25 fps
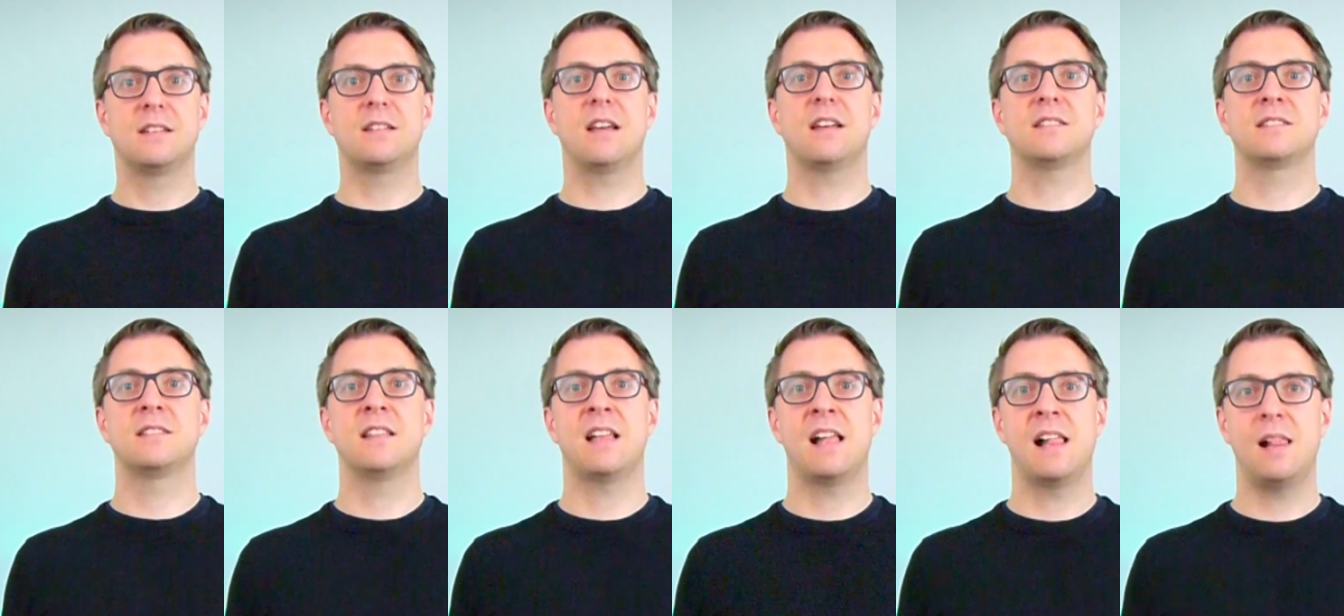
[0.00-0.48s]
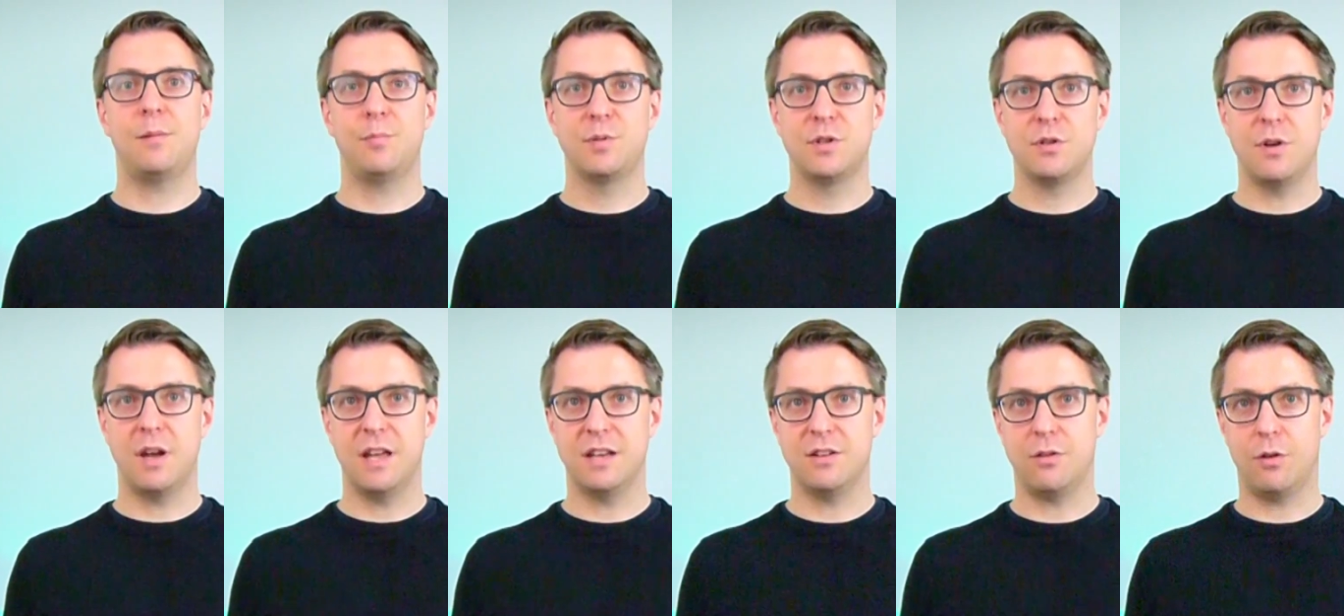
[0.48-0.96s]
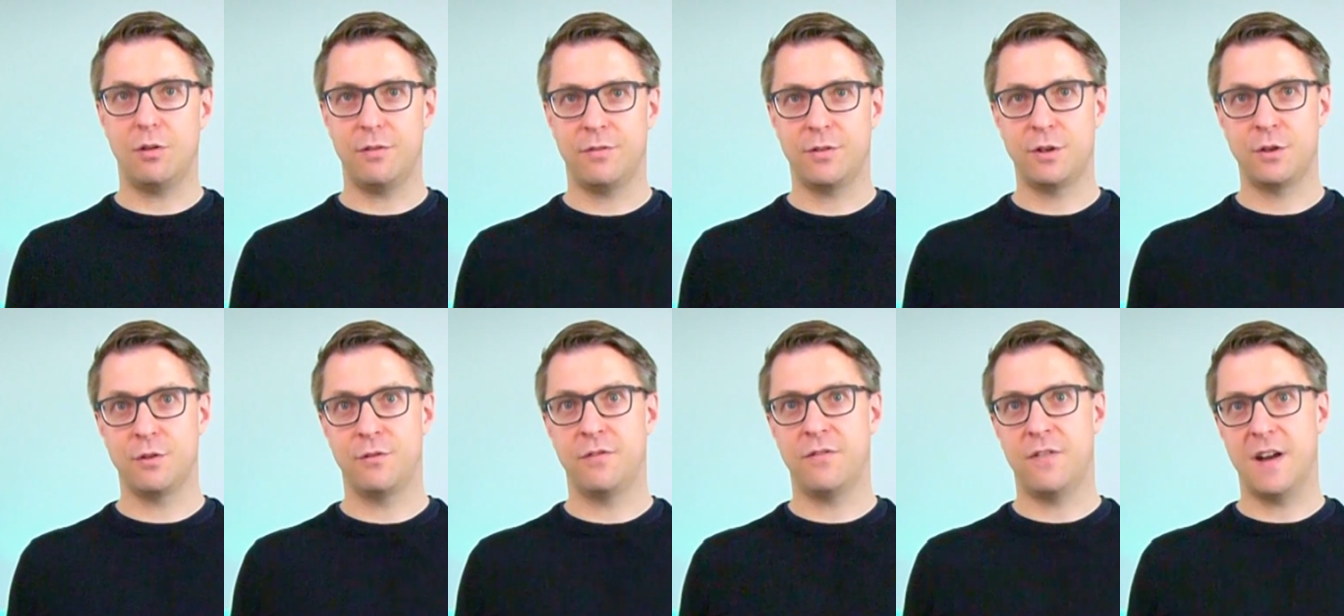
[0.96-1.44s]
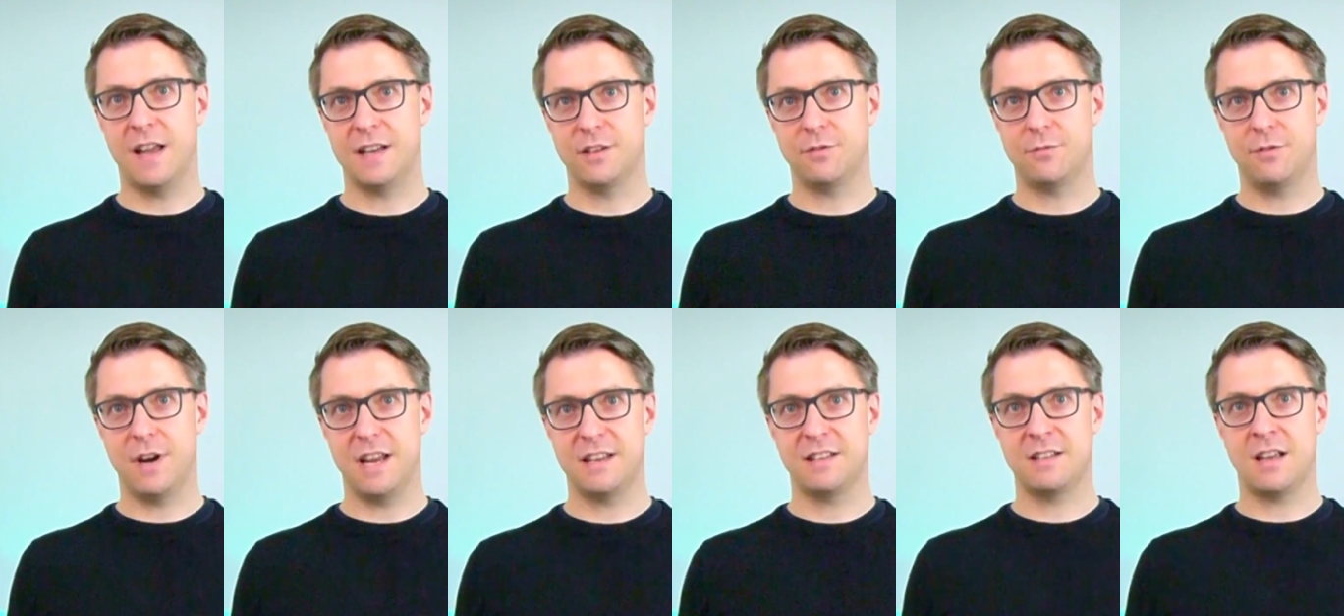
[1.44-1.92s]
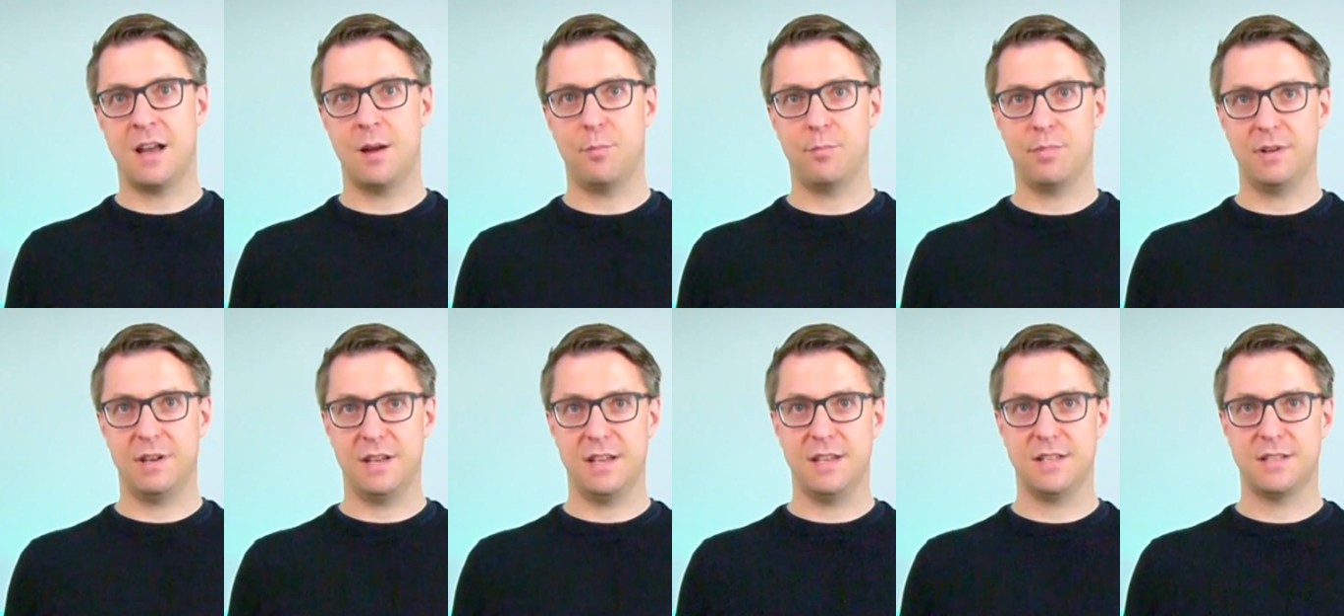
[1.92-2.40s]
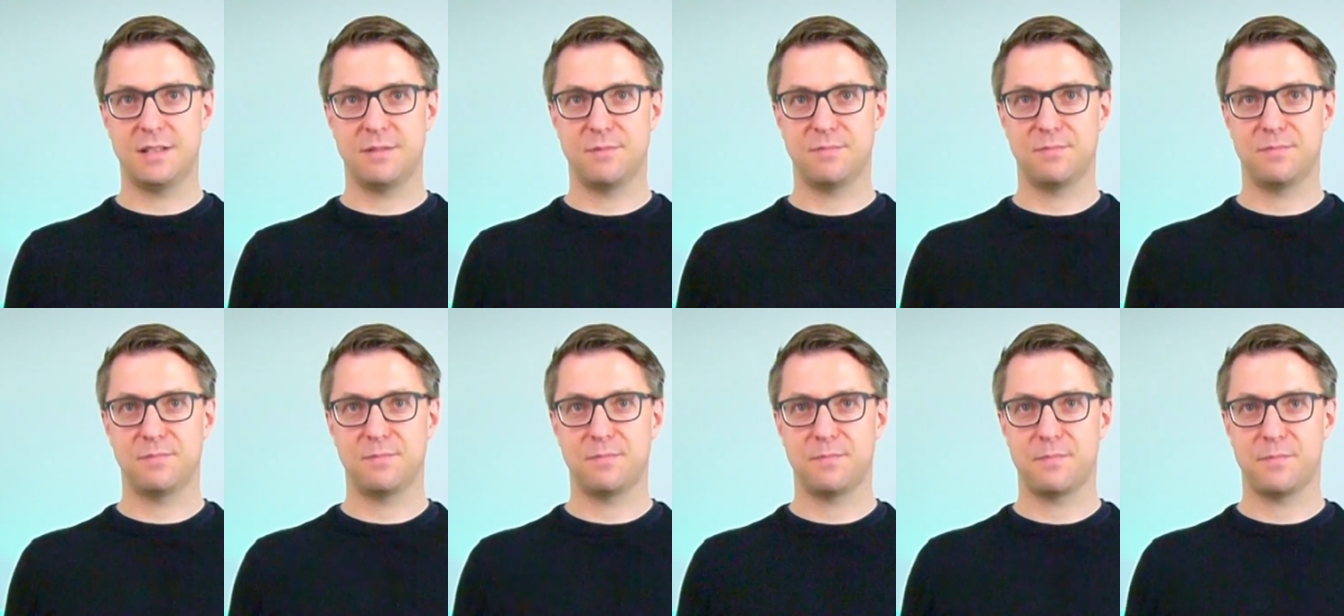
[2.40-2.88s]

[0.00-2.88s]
doesn't help you at all to find great companies.